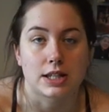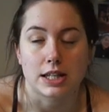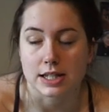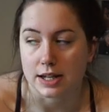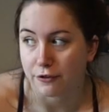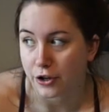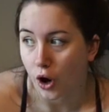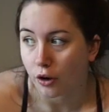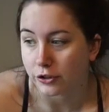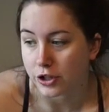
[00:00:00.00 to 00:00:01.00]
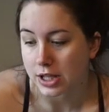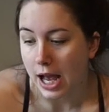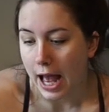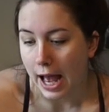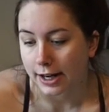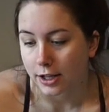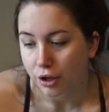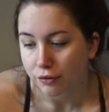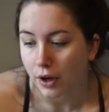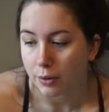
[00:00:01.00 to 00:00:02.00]
these different offers, and I
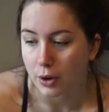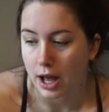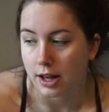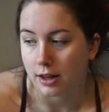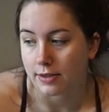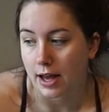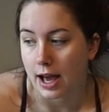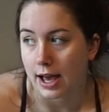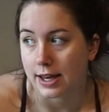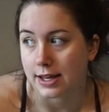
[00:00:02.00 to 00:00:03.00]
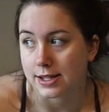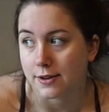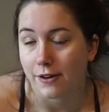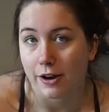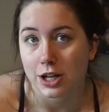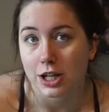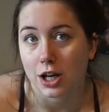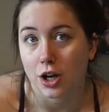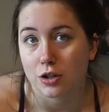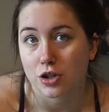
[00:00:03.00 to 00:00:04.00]
know fine well that it is a
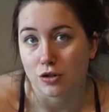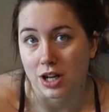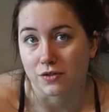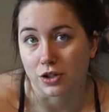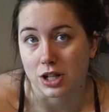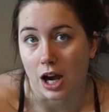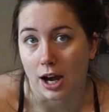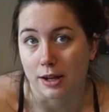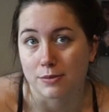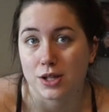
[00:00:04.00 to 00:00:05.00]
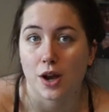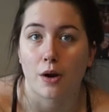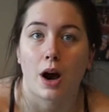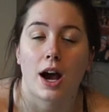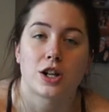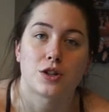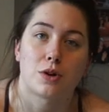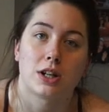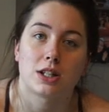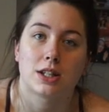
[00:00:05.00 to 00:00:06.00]
very stressful time. So I just
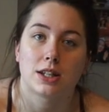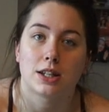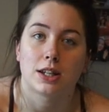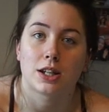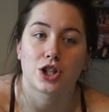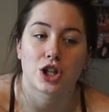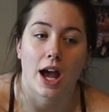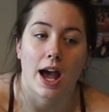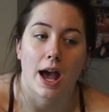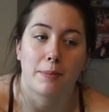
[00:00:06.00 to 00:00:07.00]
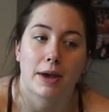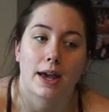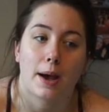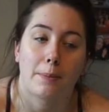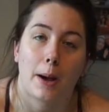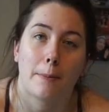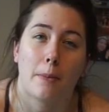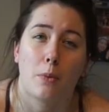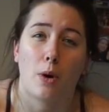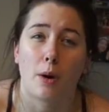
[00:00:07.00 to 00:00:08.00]
wanted to share a bit
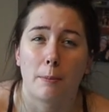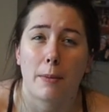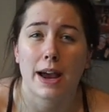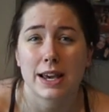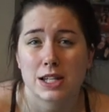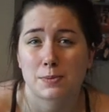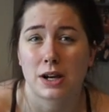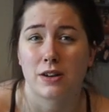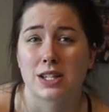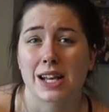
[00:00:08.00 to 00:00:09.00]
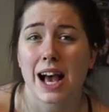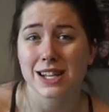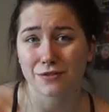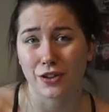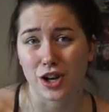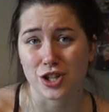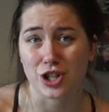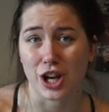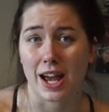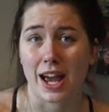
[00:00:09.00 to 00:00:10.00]
about what my experience as a
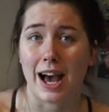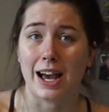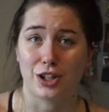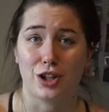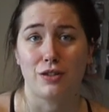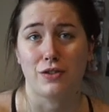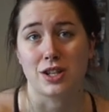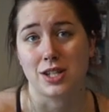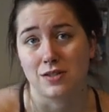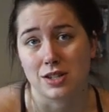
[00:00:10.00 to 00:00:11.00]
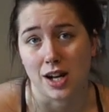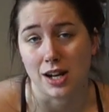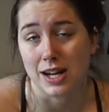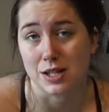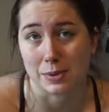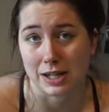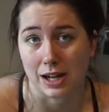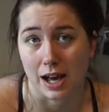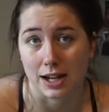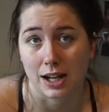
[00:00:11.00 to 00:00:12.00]
first year at University of Stirling has been
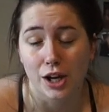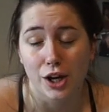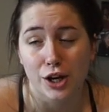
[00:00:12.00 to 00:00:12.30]
like,